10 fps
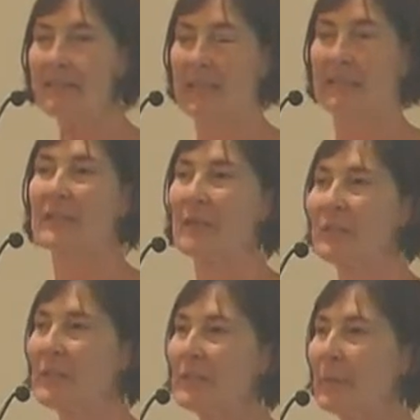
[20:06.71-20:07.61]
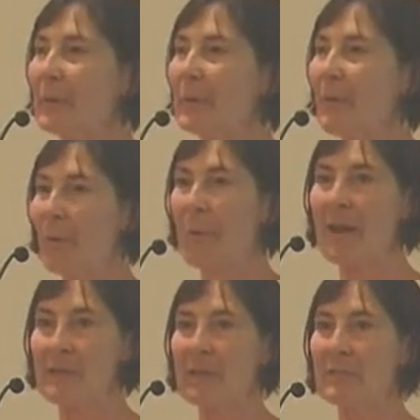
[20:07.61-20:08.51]
of data in our region, we
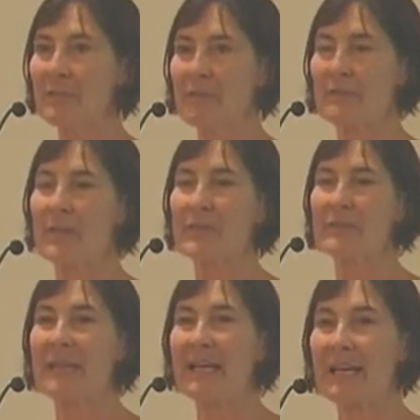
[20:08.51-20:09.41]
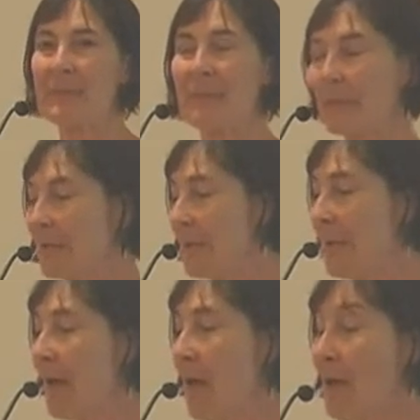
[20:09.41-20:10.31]
want to make use of our measured data, but
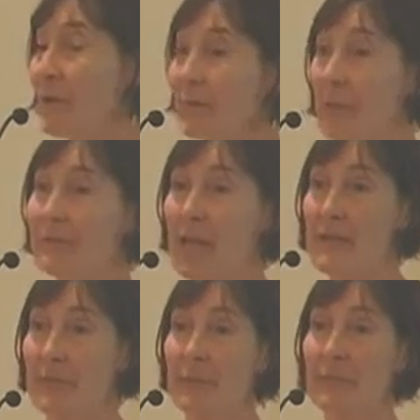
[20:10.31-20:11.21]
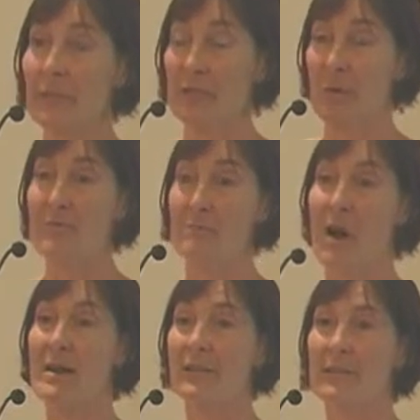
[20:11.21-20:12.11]
we also have a lot of areas we don't
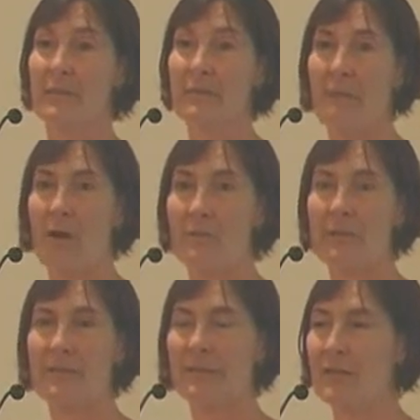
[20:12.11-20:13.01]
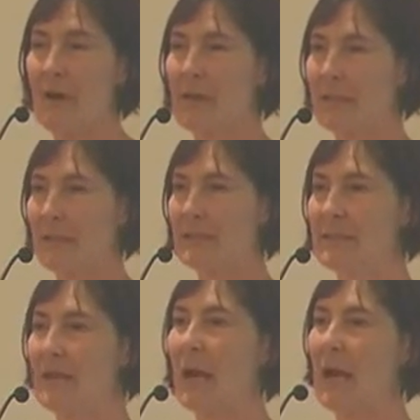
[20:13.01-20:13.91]
monitor. We use a targeted
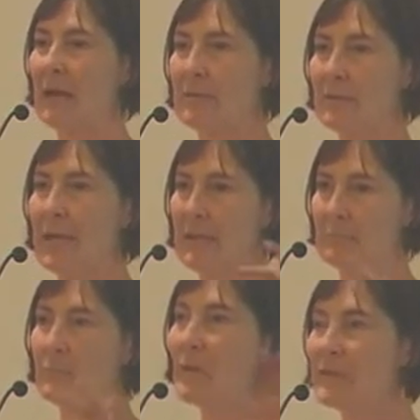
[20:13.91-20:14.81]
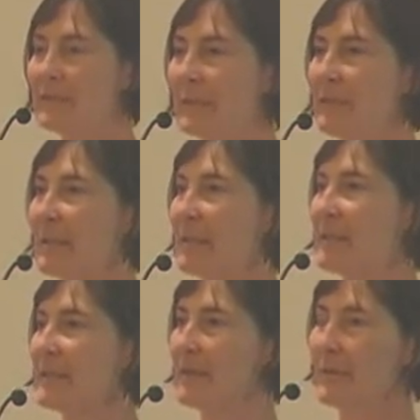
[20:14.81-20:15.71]
design. We're down mostly in the areas that